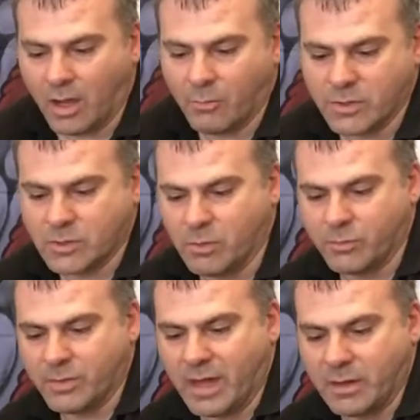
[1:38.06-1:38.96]
which comes
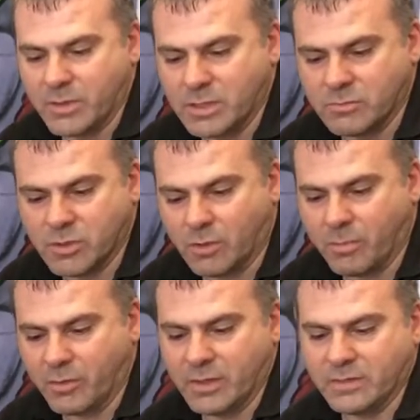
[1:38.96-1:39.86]
with aluminium shock
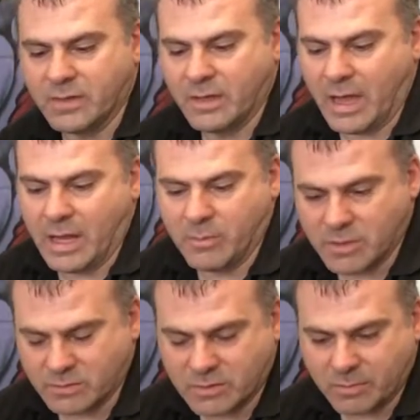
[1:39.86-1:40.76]
bodies,
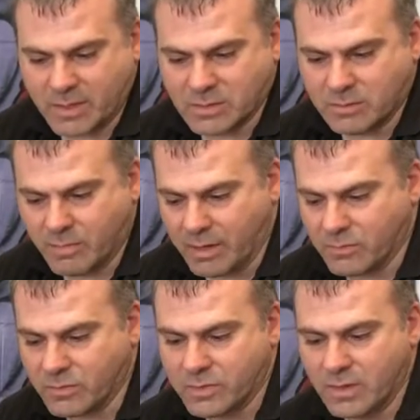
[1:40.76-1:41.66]
aluminium suspension
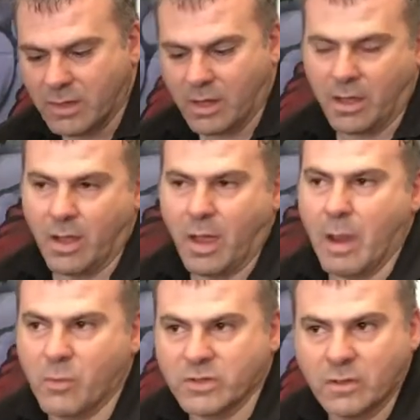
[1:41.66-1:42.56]
mounts,
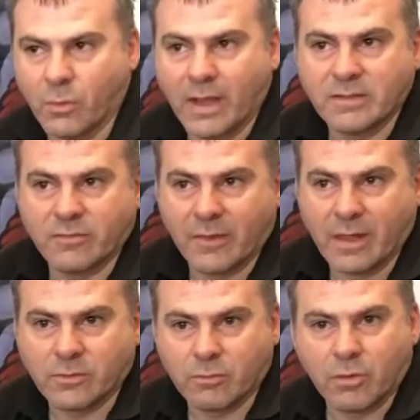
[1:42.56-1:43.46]
and we're still waiting for that
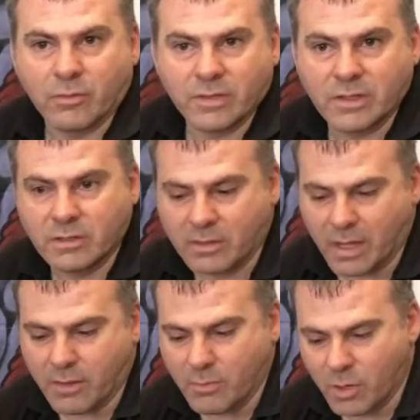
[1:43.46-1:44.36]
to arrive in the UK
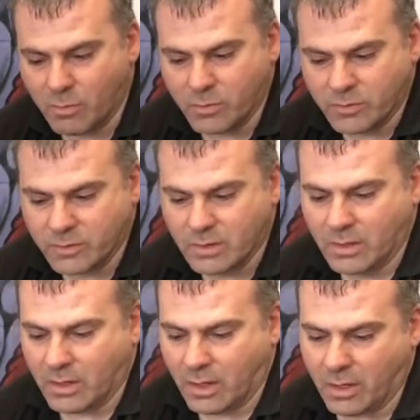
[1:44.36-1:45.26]
at the moment.
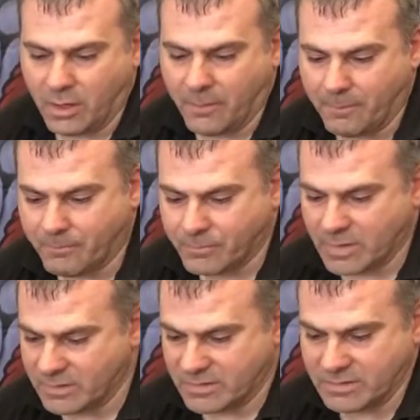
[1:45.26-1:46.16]

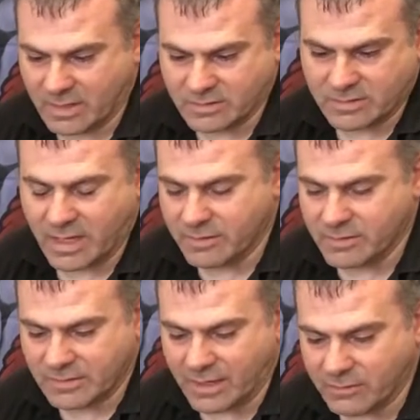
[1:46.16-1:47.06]
This is, as I say, the
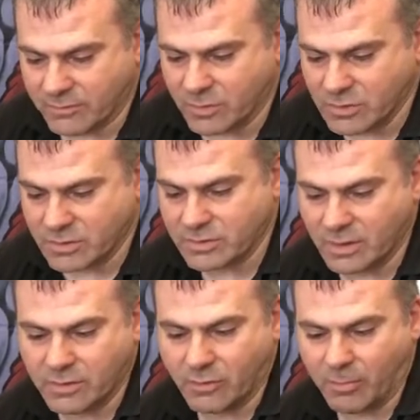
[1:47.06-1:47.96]
standard version, so
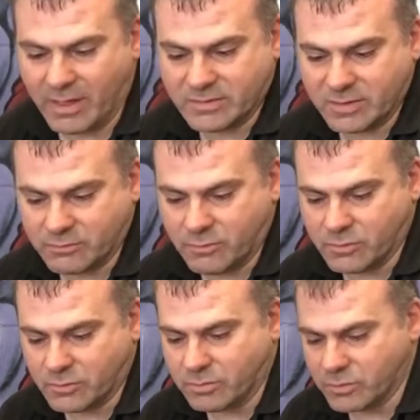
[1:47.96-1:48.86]
you've got plastic screw
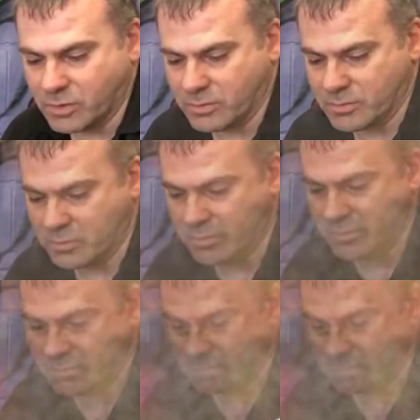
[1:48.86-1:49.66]
adjustable shock absorbers.